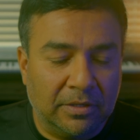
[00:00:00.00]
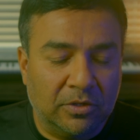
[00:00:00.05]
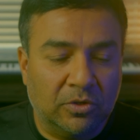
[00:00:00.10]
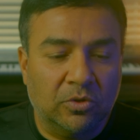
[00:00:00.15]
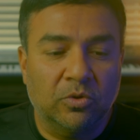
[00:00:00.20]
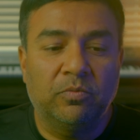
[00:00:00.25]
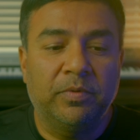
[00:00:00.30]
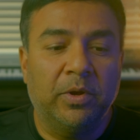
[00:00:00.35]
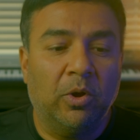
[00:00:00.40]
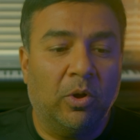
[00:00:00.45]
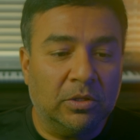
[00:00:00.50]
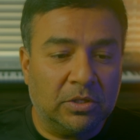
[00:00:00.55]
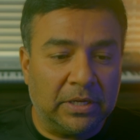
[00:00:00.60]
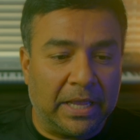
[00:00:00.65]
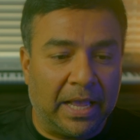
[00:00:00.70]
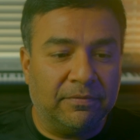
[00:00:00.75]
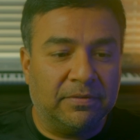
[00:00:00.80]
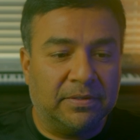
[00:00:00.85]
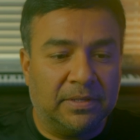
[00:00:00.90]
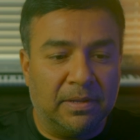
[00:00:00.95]
So we also
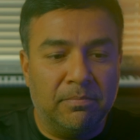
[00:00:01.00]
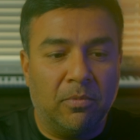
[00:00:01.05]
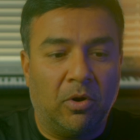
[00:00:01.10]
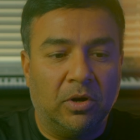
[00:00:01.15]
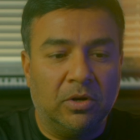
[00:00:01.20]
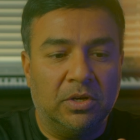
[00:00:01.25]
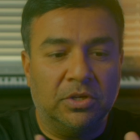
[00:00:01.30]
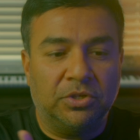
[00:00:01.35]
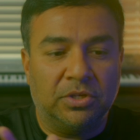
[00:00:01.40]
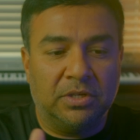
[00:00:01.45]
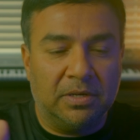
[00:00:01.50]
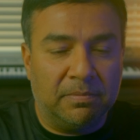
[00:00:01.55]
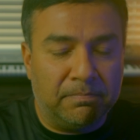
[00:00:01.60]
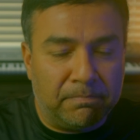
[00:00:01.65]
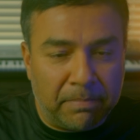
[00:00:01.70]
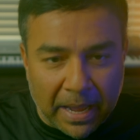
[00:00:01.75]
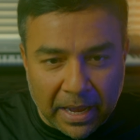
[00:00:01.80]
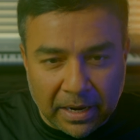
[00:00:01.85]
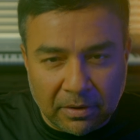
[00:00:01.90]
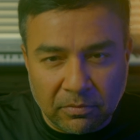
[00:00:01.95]
have some modulation in
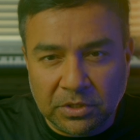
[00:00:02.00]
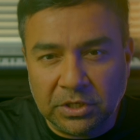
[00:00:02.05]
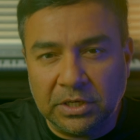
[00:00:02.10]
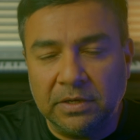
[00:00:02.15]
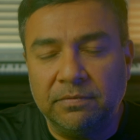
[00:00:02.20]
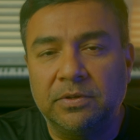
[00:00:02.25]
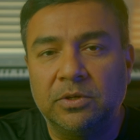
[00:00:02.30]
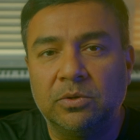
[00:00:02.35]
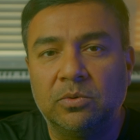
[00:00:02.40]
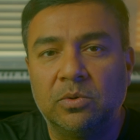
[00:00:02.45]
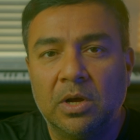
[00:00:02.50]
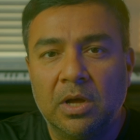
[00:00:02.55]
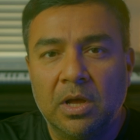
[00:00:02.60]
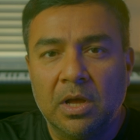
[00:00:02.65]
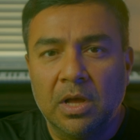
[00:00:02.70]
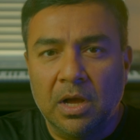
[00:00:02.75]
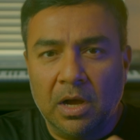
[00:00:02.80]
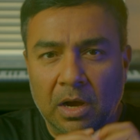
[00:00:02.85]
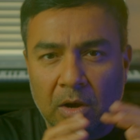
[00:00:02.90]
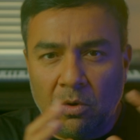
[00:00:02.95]
pan, which gives you
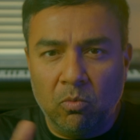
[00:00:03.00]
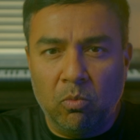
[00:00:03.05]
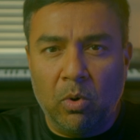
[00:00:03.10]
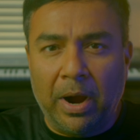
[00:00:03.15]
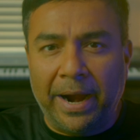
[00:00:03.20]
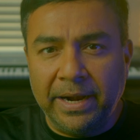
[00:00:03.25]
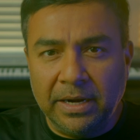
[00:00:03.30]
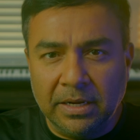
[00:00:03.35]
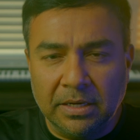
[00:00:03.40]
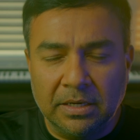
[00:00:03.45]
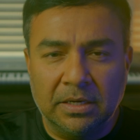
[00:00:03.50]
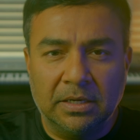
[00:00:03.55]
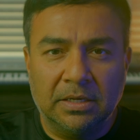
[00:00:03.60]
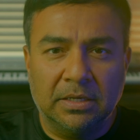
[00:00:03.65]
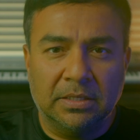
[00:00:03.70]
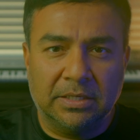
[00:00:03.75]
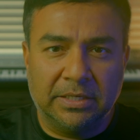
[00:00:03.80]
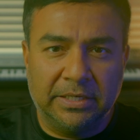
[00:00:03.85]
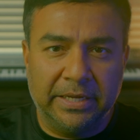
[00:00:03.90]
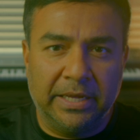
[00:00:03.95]
a wider
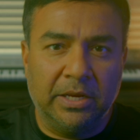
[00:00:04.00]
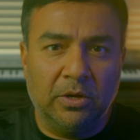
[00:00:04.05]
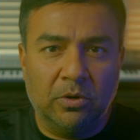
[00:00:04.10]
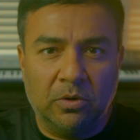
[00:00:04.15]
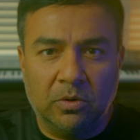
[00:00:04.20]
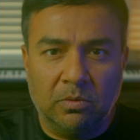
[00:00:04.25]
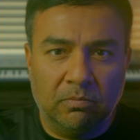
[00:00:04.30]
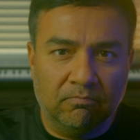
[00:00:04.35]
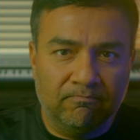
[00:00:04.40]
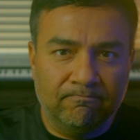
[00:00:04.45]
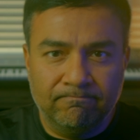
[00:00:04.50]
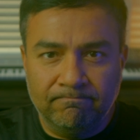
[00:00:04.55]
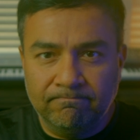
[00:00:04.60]
stereo